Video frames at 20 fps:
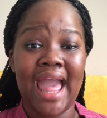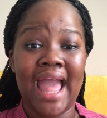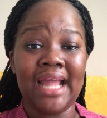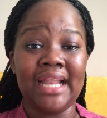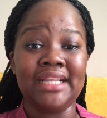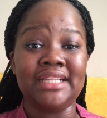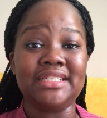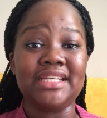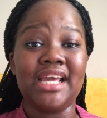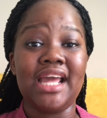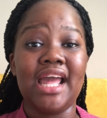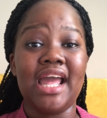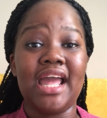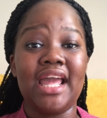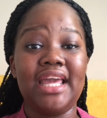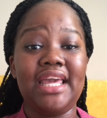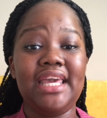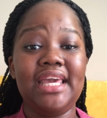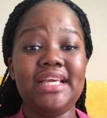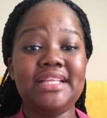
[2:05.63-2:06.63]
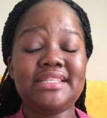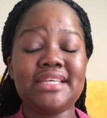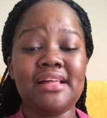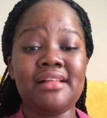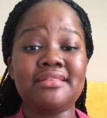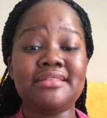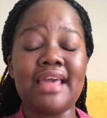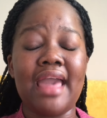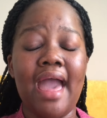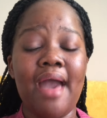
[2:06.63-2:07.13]
and he
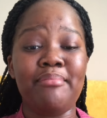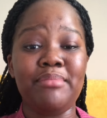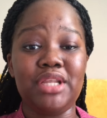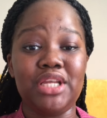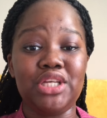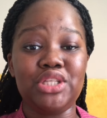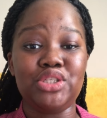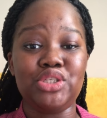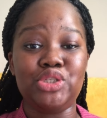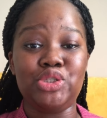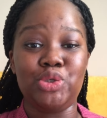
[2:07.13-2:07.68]
tells Hamlet